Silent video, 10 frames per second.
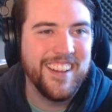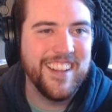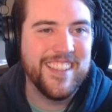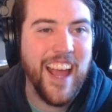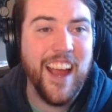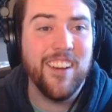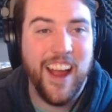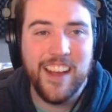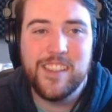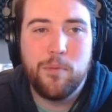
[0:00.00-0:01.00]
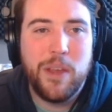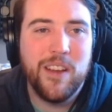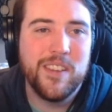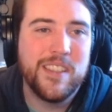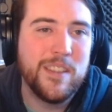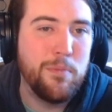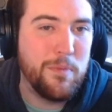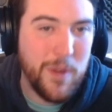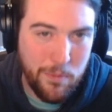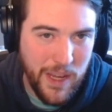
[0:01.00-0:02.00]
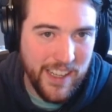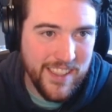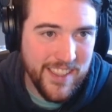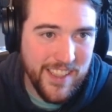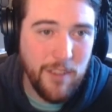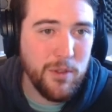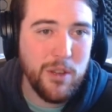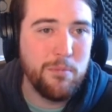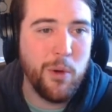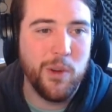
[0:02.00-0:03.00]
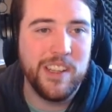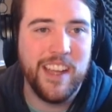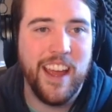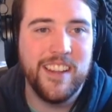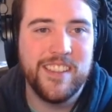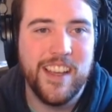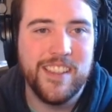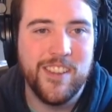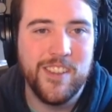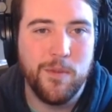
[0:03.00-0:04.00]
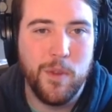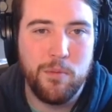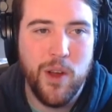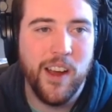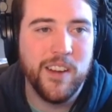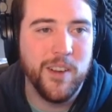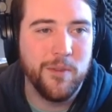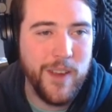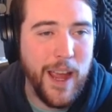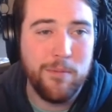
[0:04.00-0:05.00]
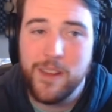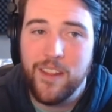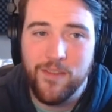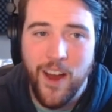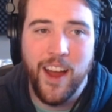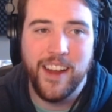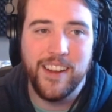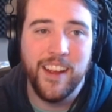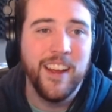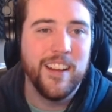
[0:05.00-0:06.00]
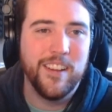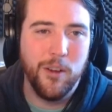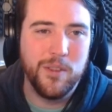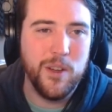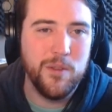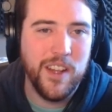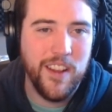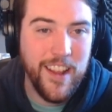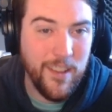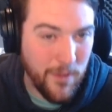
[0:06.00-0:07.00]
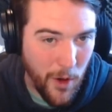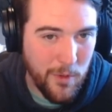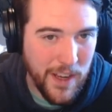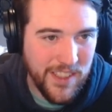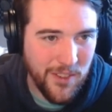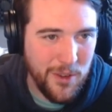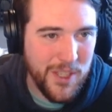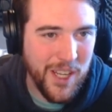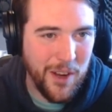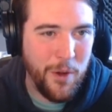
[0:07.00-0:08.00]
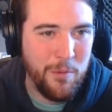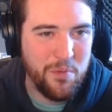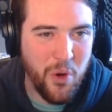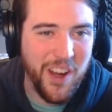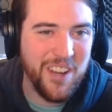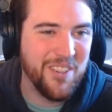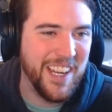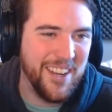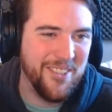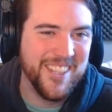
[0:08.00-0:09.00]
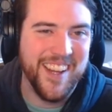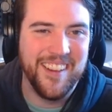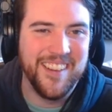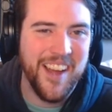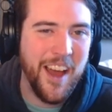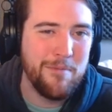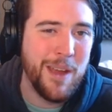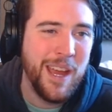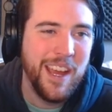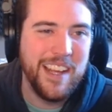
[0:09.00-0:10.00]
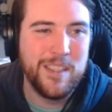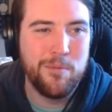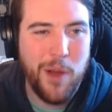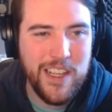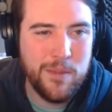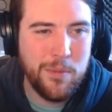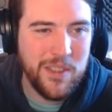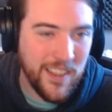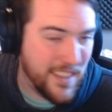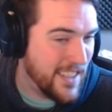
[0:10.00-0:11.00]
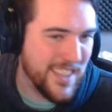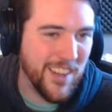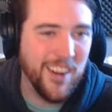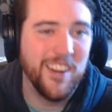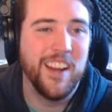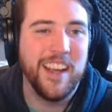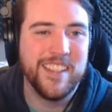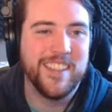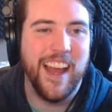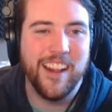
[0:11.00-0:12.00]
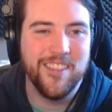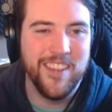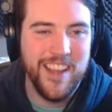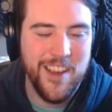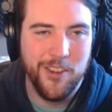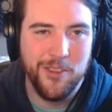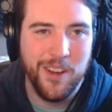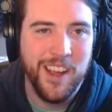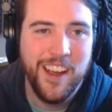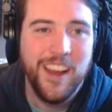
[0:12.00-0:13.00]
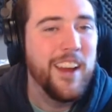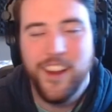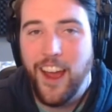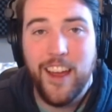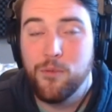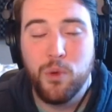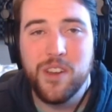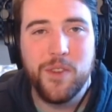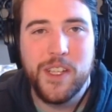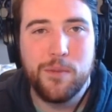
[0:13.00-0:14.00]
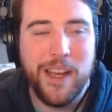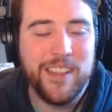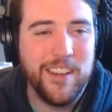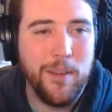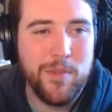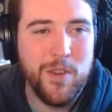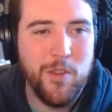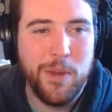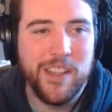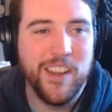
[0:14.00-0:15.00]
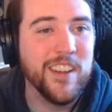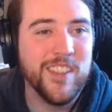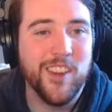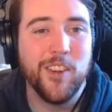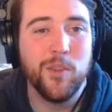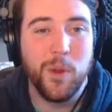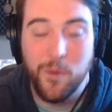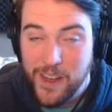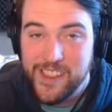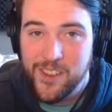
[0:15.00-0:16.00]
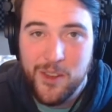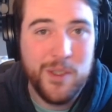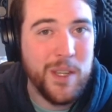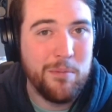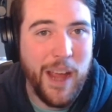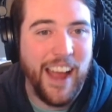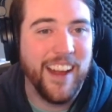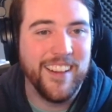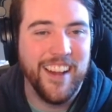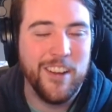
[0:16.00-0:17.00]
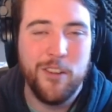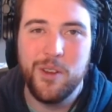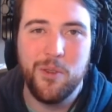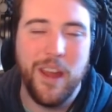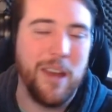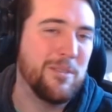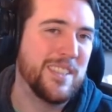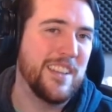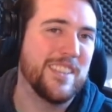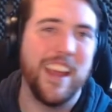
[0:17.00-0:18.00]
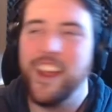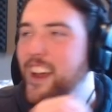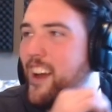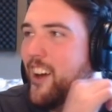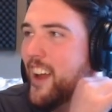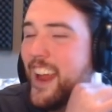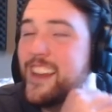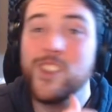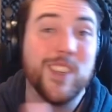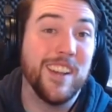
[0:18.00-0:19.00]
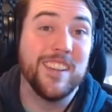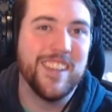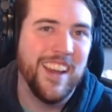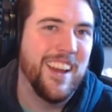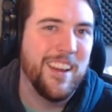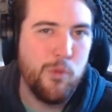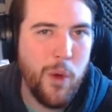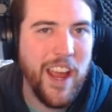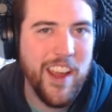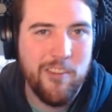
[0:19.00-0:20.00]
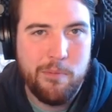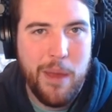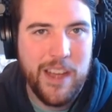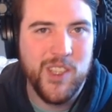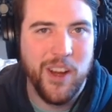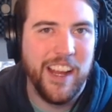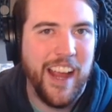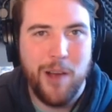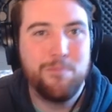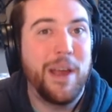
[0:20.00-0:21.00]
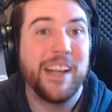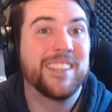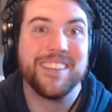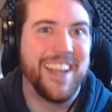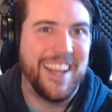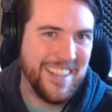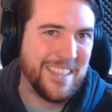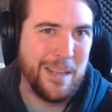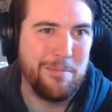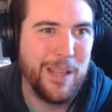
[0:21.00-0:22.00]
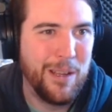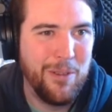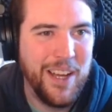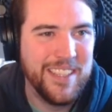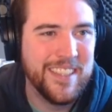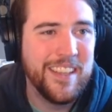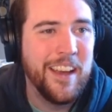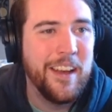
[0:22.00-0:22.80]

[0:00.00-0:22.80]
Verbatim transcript: This arras appears to depict several important ancestors of the Proctor family line, though due to the low resolution of embroidery used at the time, it's impossible to discern exactly who. I wouldn't have expected them to have been concerned with resolution back then. Who knew that was such a ancient way of measuring how pixelated something was?